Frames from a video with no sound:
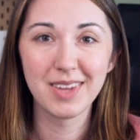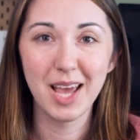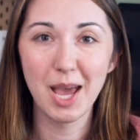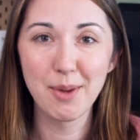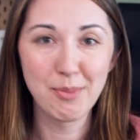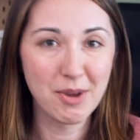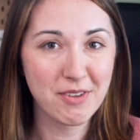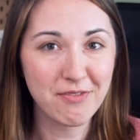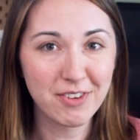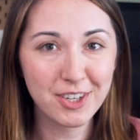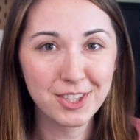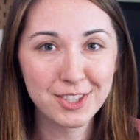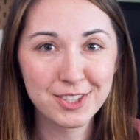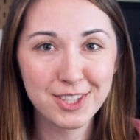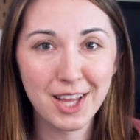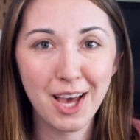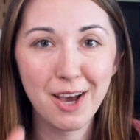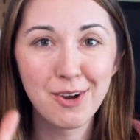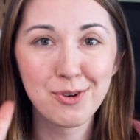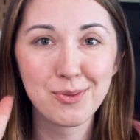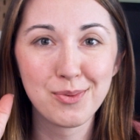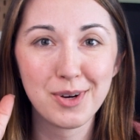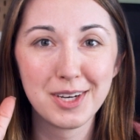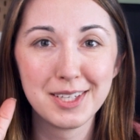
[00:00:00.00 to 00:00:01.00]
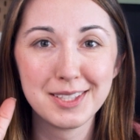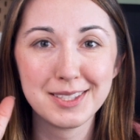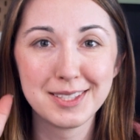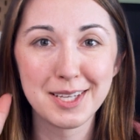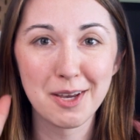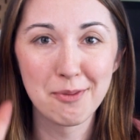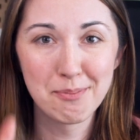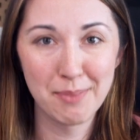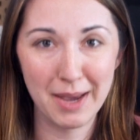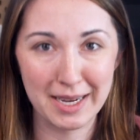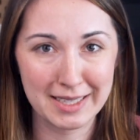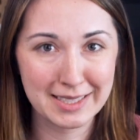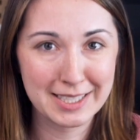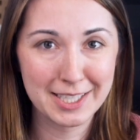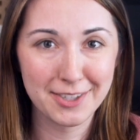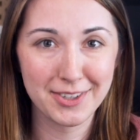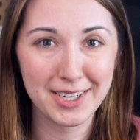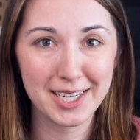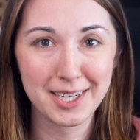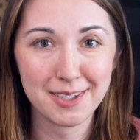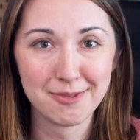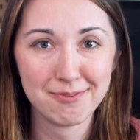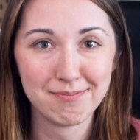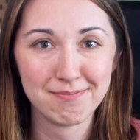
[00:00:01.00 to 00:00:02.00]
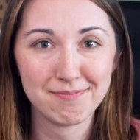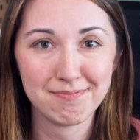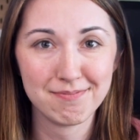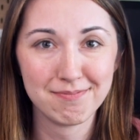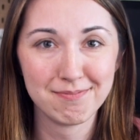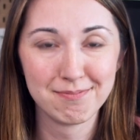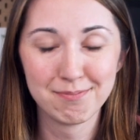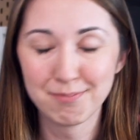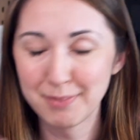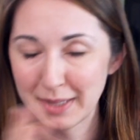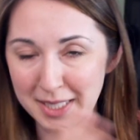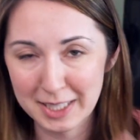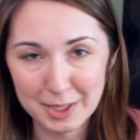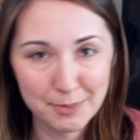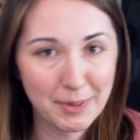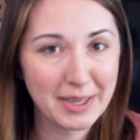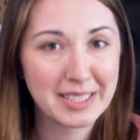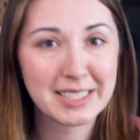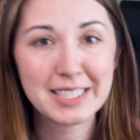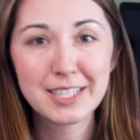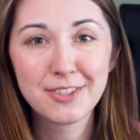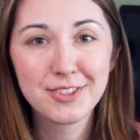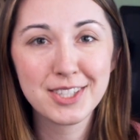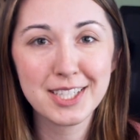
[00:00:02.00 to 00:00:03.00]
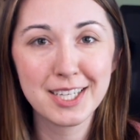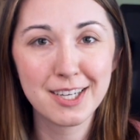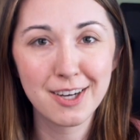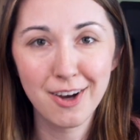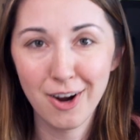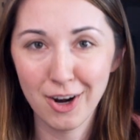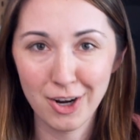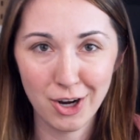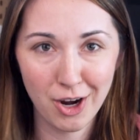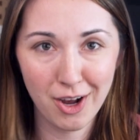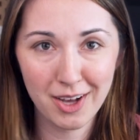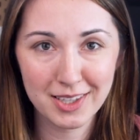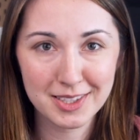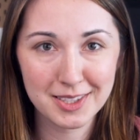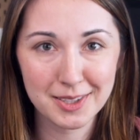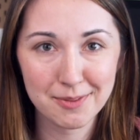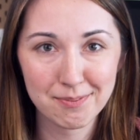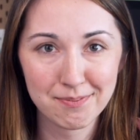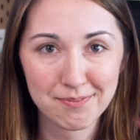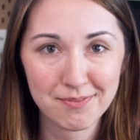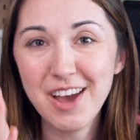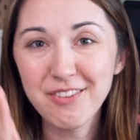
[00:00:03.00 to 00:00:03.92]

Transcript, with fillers: And my first thought was bacteria because bacteria are awesome.